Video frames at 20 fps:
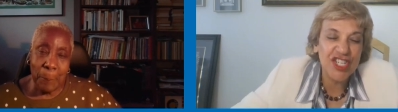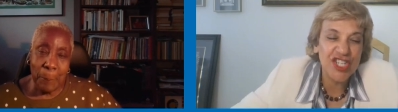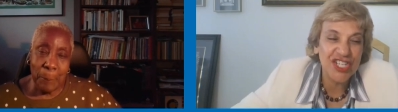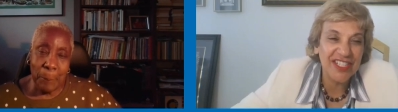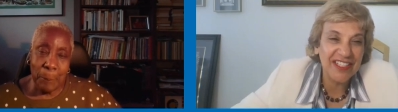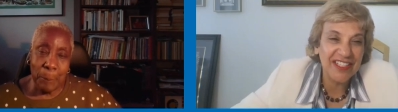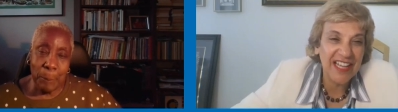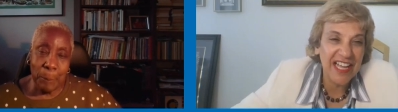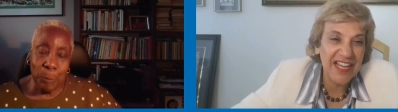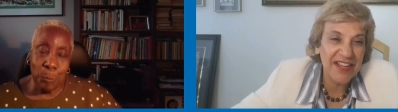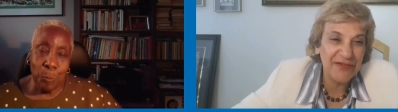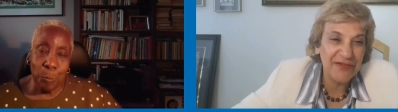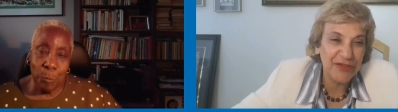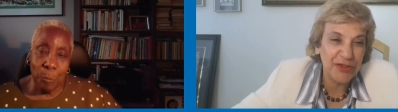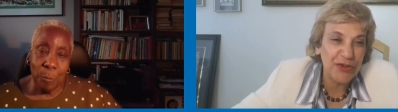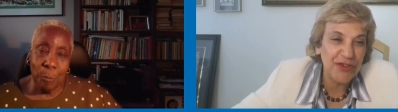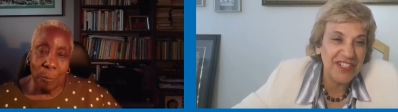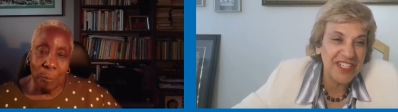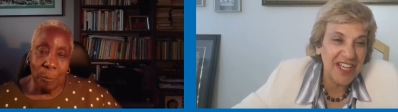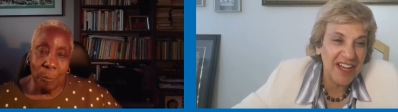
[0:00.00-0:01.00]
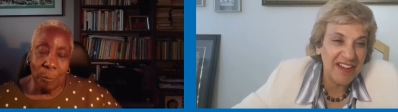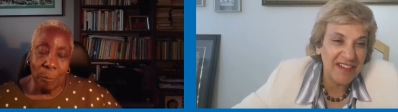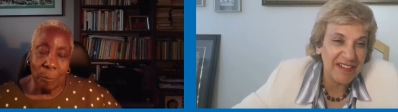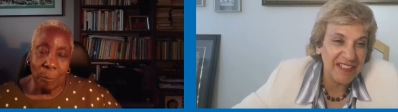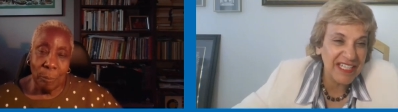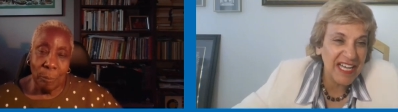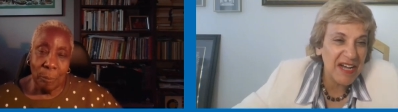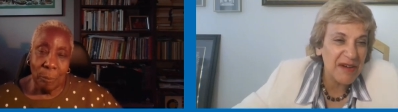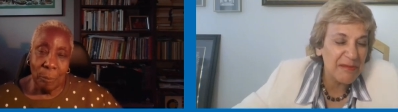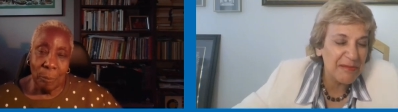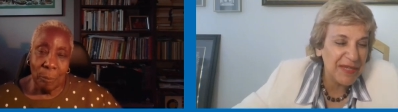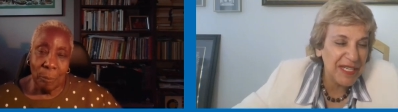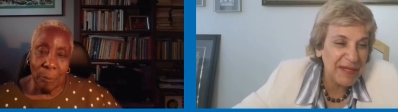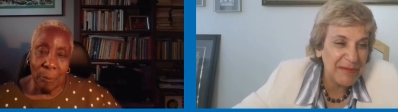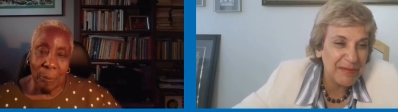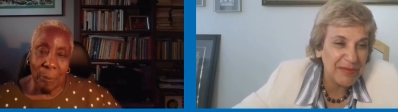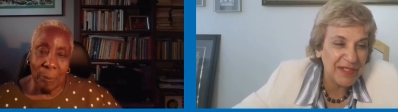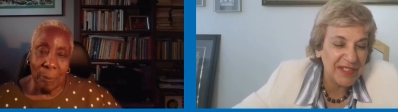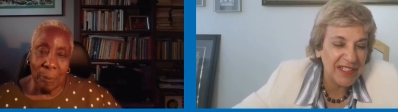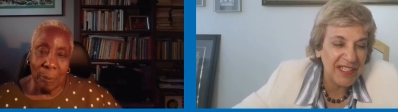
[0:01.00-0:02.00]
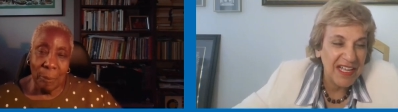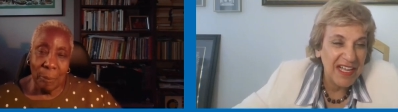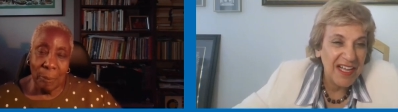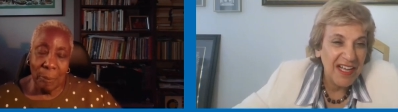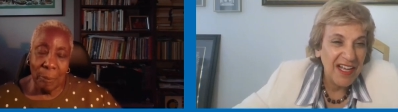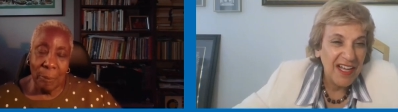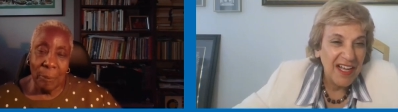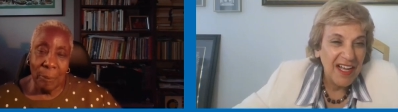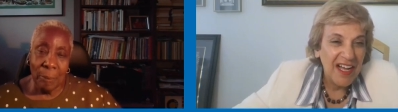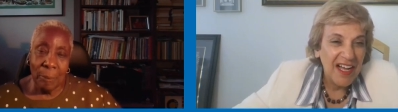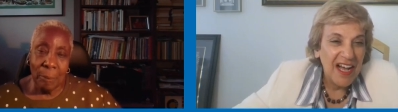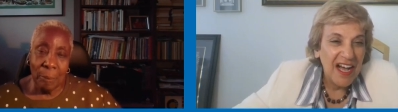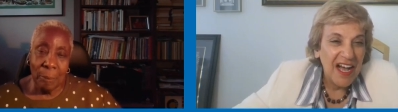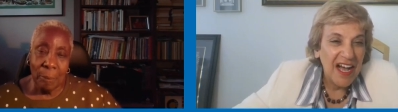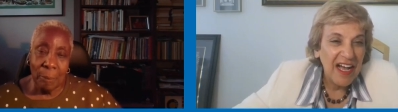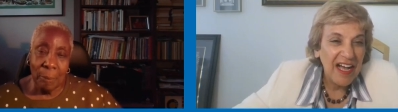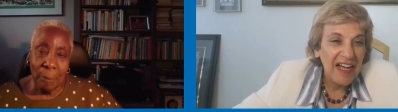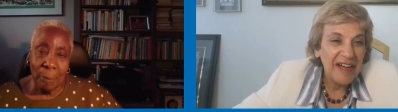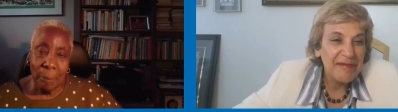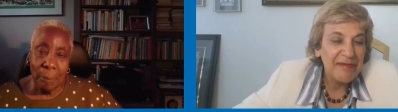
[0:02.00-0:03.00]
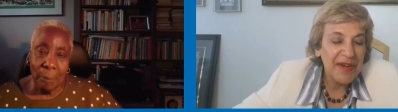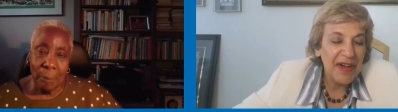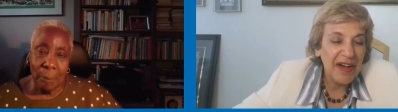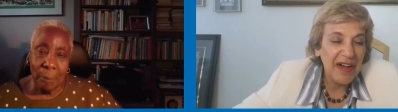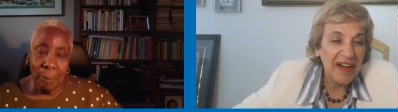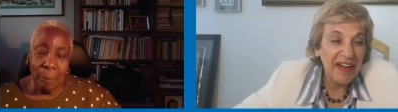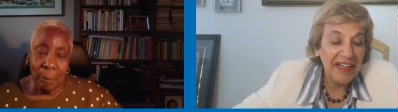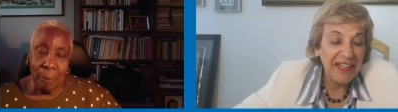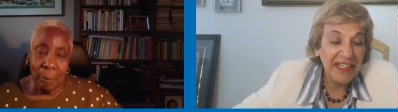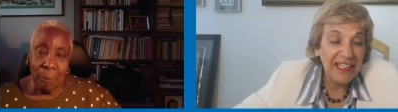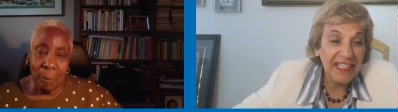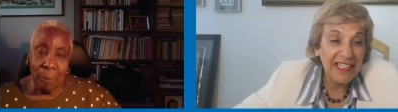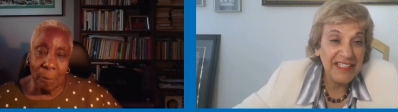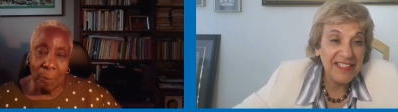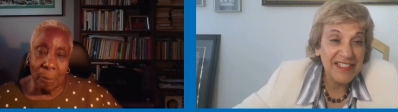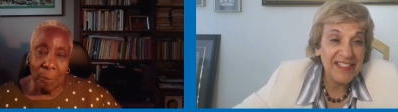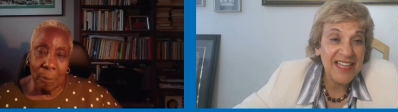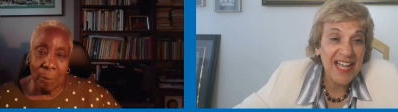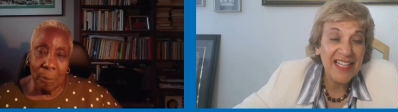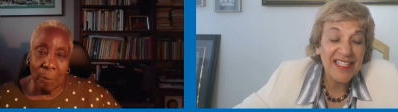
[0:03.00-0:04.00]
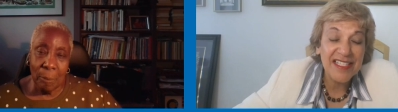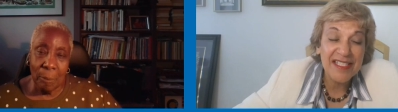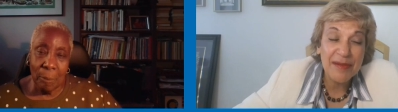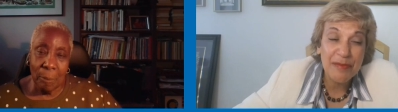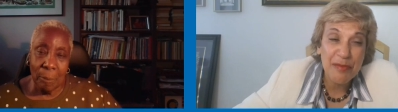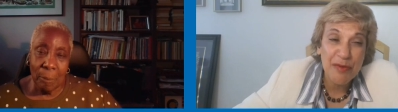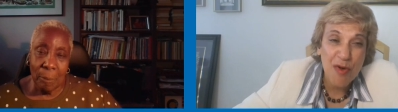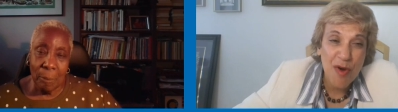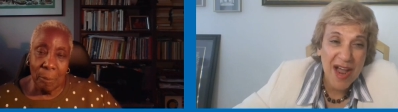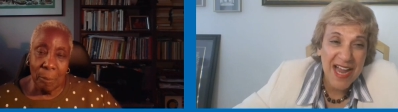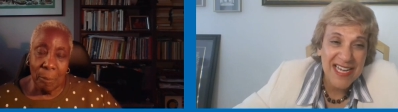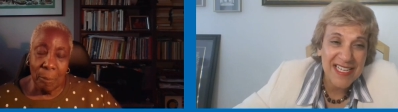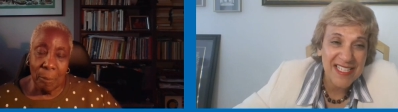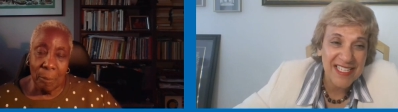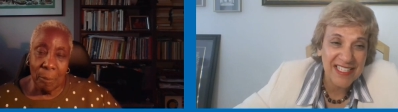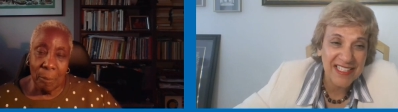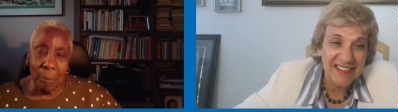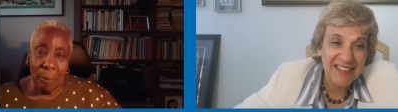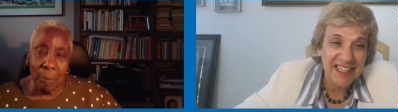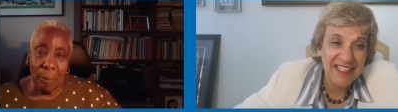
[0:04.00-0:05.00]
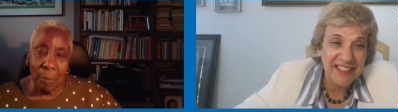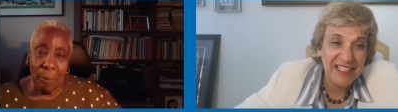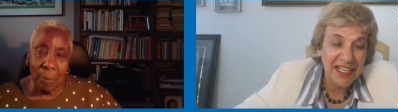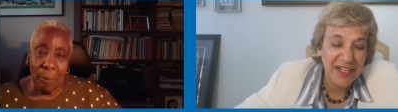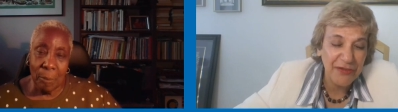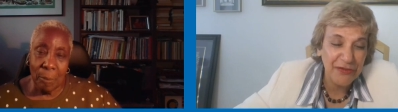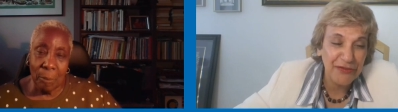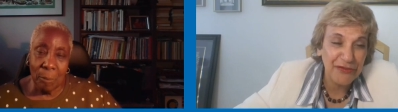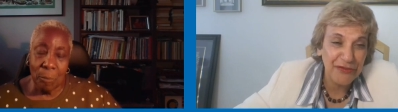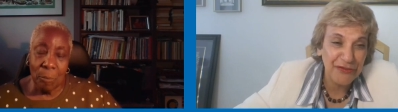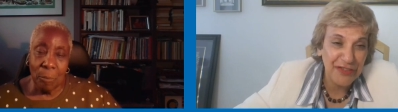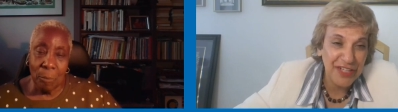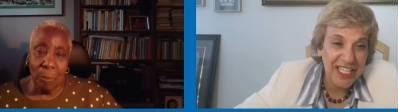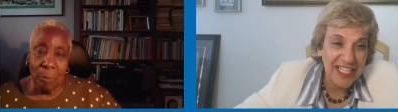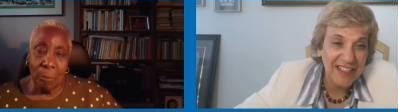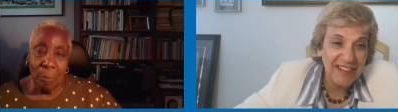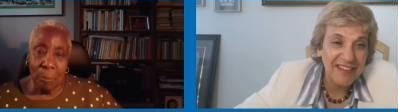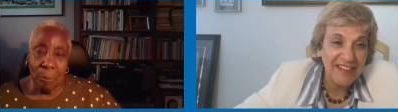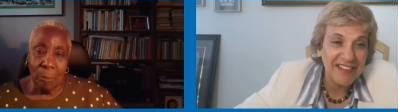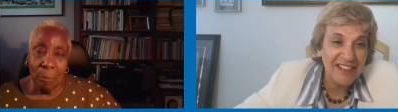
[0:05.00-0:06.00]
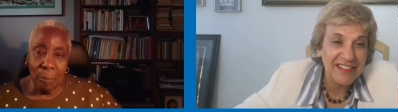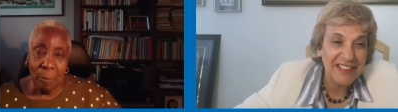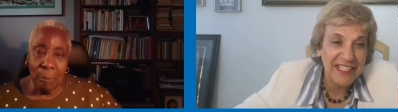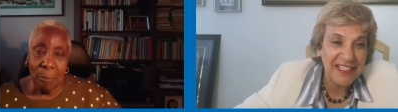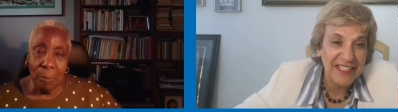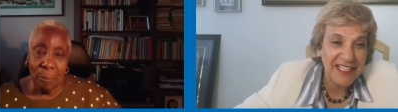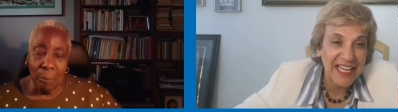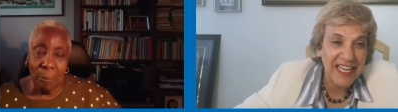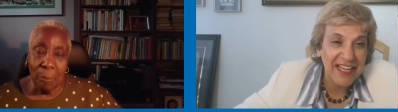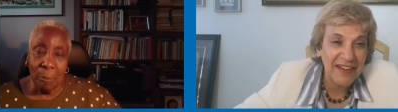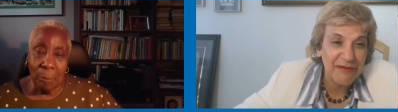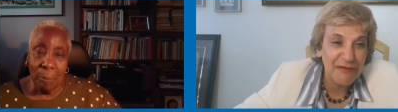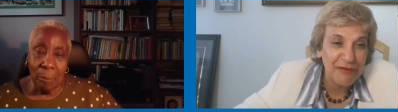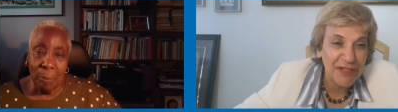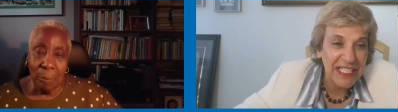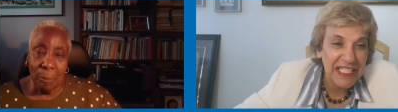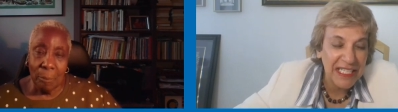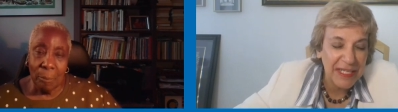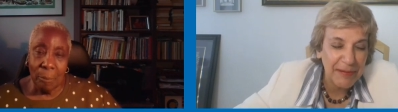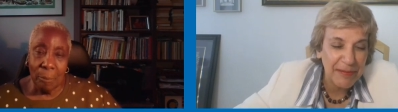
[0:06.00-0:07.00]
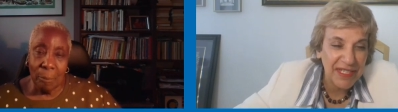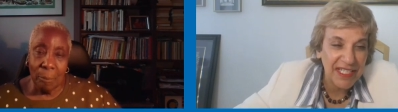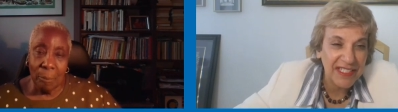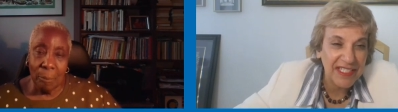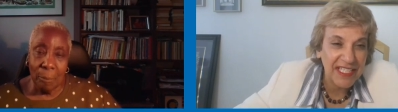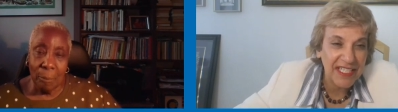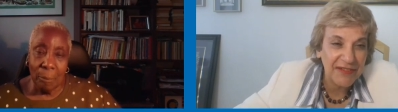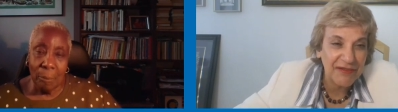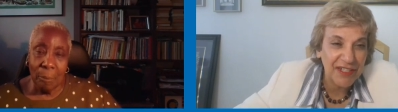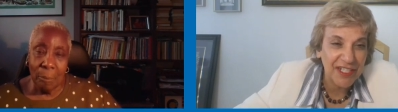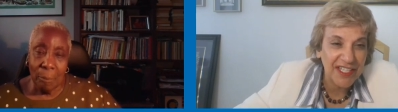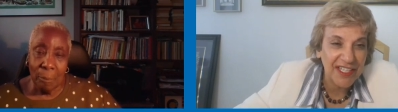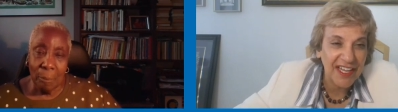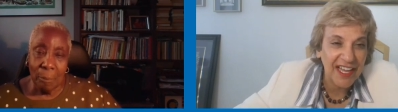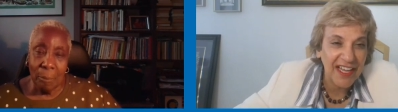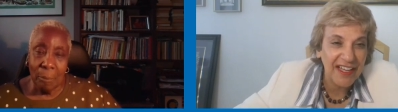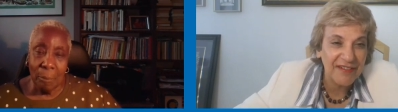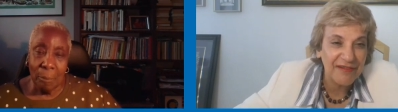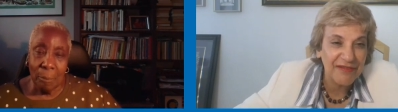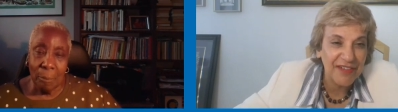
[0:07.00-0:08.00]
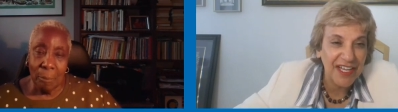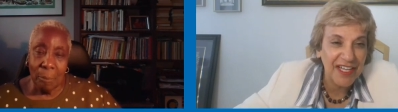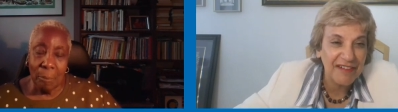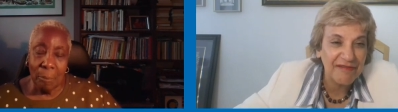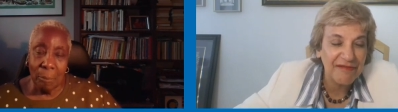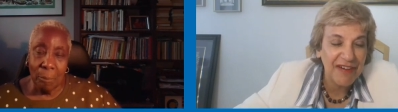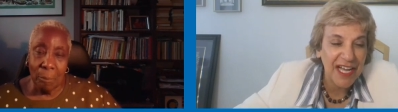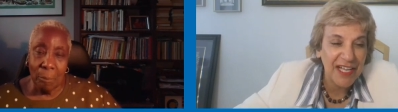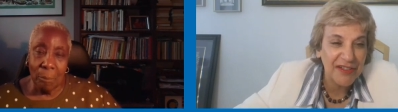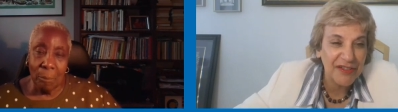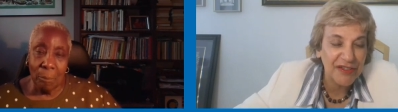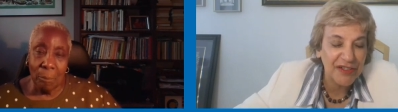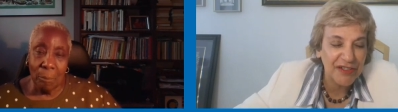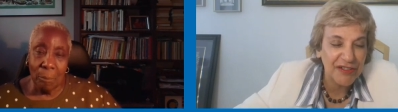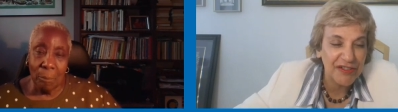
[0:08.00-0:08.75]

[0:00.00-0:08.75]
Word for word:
Speaker 1: in life, or young, young people, um, it's not surprising that they feel that they have really been given a, a rather